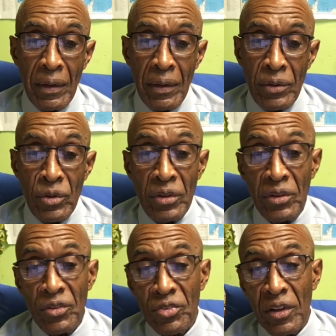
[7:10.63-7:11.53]
You can
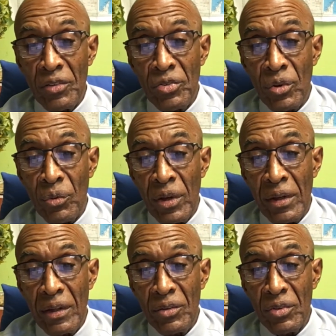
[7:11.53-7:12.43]
discuss your
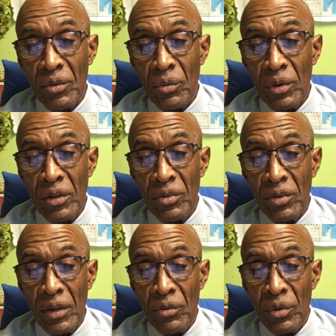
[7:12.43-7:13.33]
ratings and
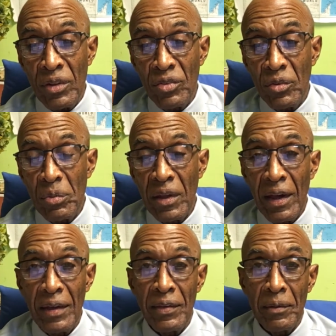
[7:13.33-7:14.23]
reasons
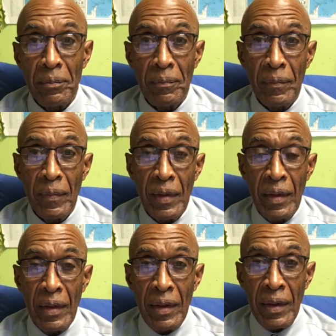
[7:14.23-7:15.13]
behind them.
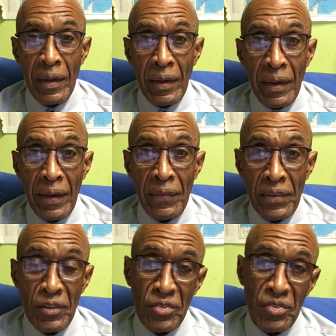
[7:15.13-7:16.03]
And
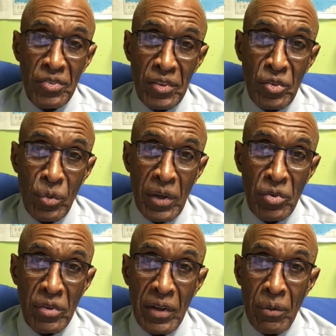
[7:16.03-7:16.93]
this
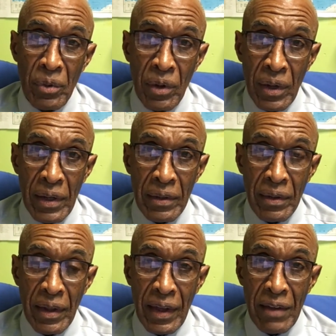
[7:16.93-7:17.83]
situation that we're in,
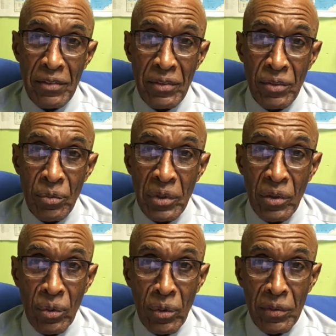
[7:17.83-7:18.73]
having to
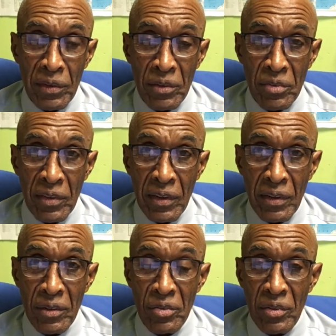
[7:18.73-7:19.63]
record these
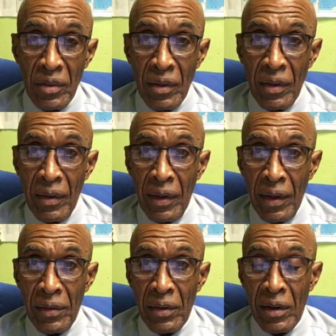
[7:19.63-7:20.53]
things
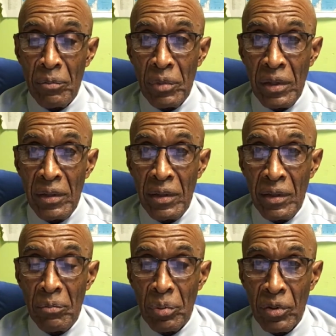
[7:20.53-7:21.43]
and not meet
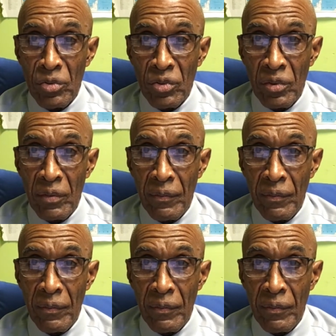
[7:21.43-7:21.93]
in person,